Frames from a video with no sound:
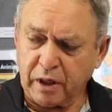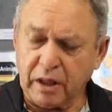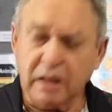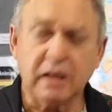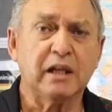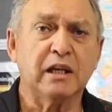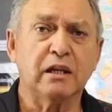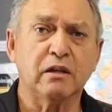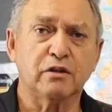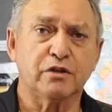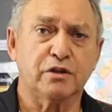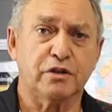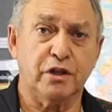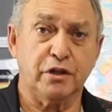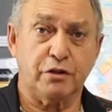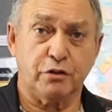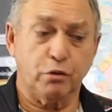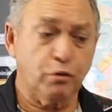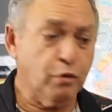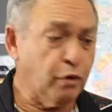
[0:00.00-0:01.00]
little
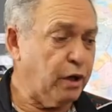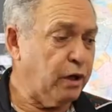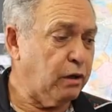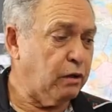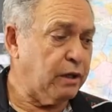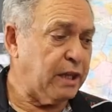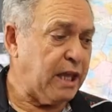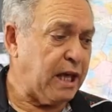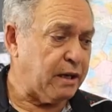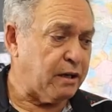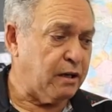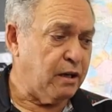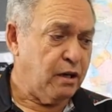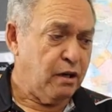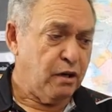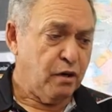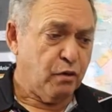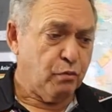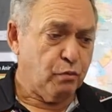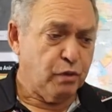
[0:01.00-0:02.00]
tutorial that
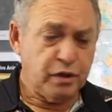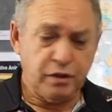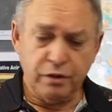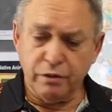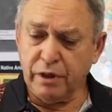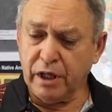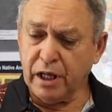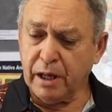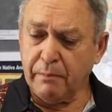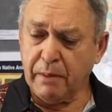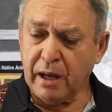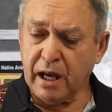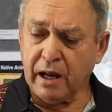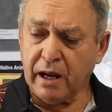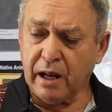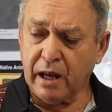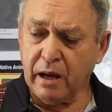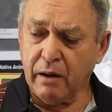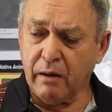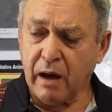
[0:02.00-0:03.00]
we're doing about
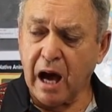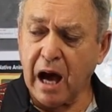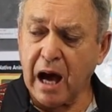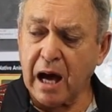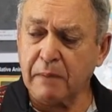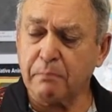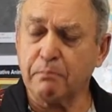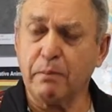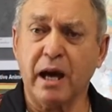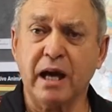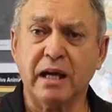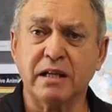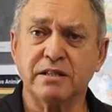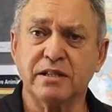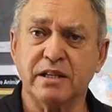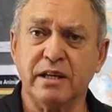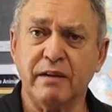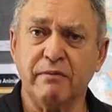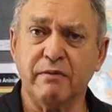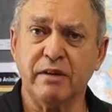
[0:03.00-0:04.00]
our art
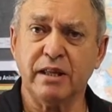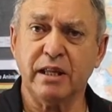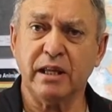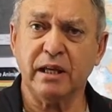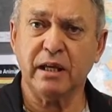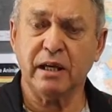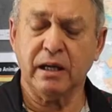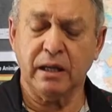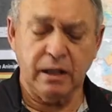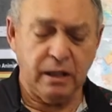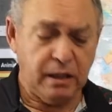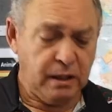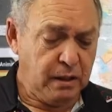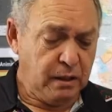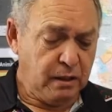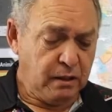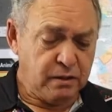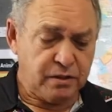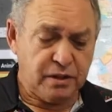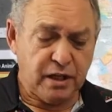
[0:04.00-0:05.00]
packs and everything.
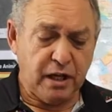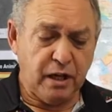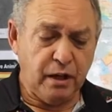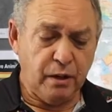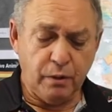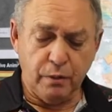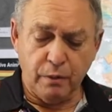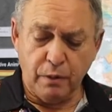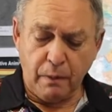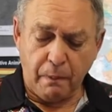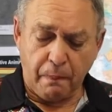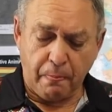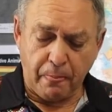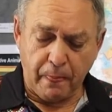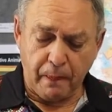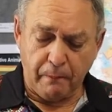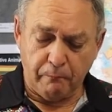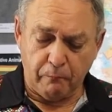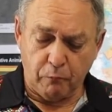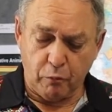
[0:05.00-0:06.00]
So
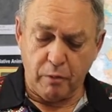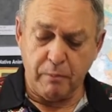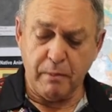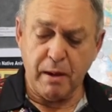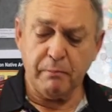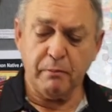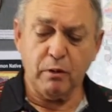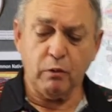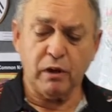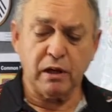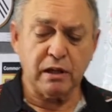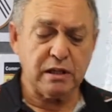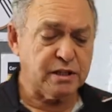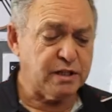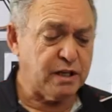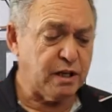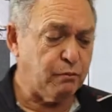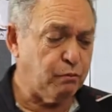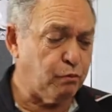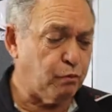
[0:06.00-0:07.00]
remember what I
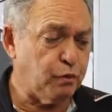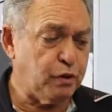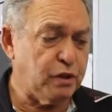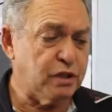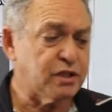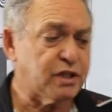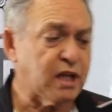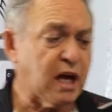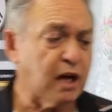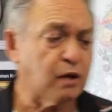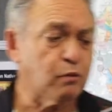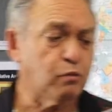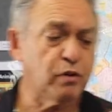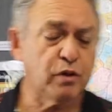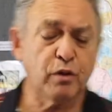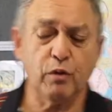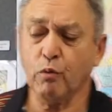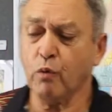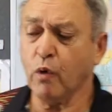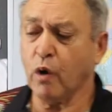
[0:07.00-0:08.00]
said, you start
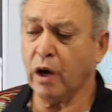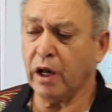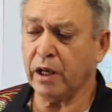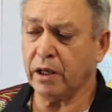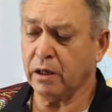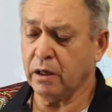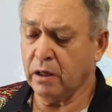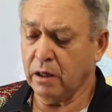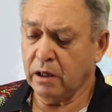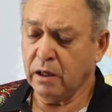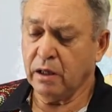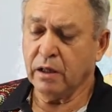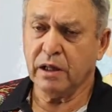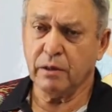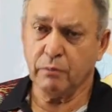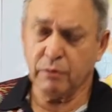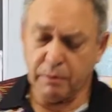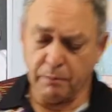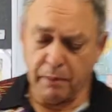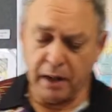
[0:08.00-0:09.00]
with the white,
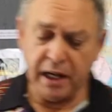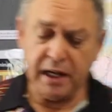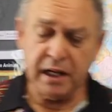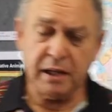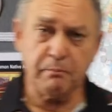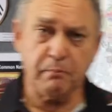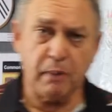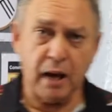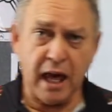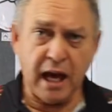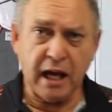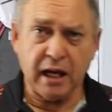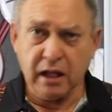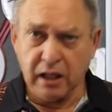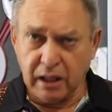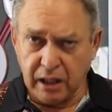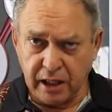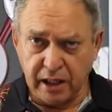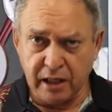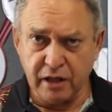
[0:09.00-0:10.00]
then we paint it black,
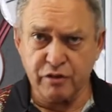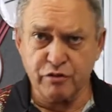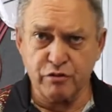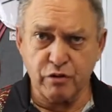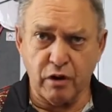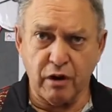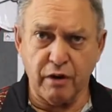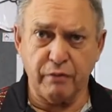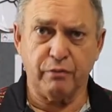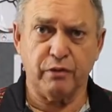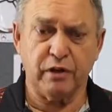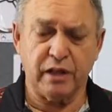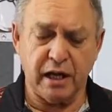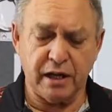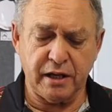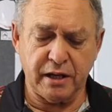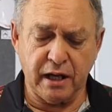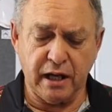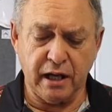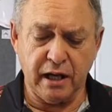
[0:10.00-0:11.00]
let it dry for
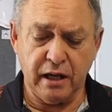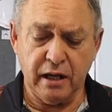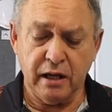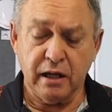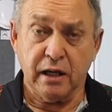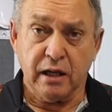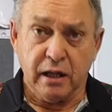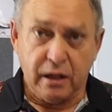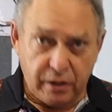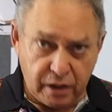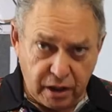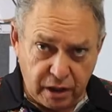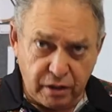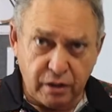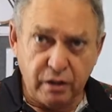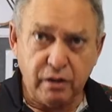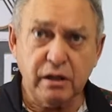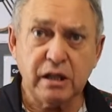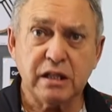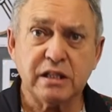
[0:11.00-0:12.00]
that day, then
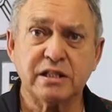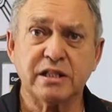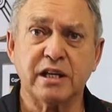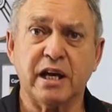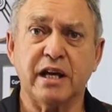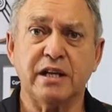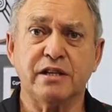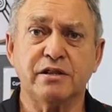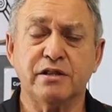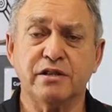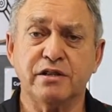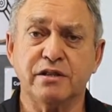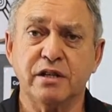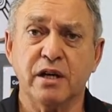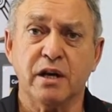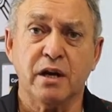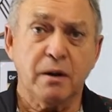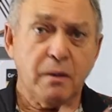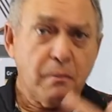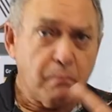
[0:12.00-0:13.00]
do your sketches,
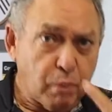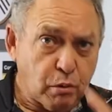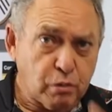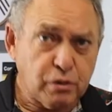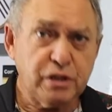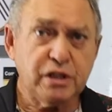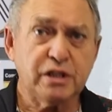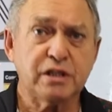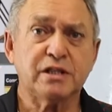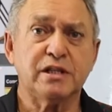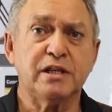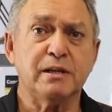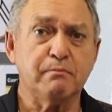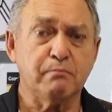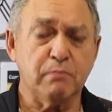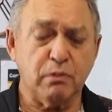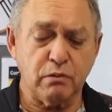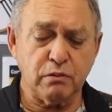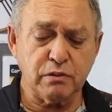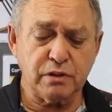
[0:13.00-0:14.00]
put your
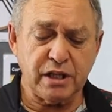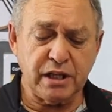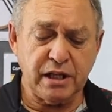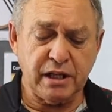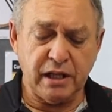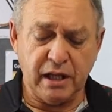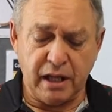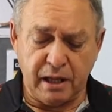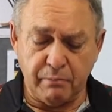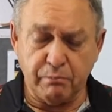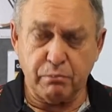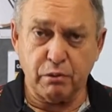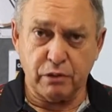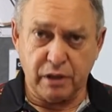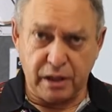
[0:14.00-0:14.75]
symbols in and